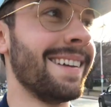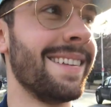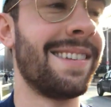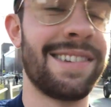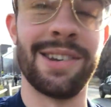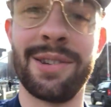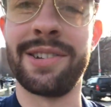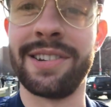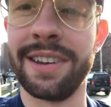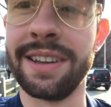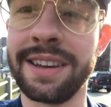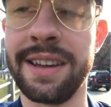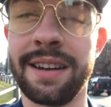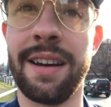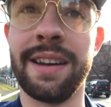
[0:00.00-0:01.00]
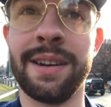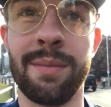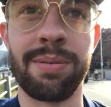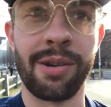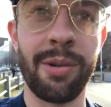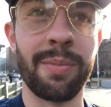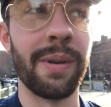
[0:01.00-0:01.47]
That's so silly and
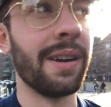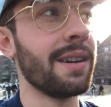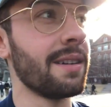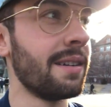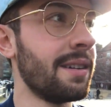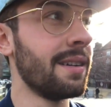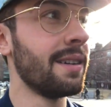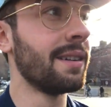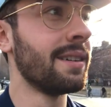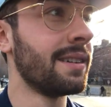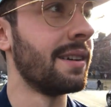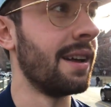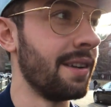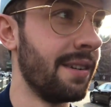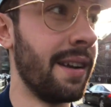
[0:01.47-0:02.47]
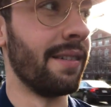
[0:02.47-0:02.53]
inappropriate. I'll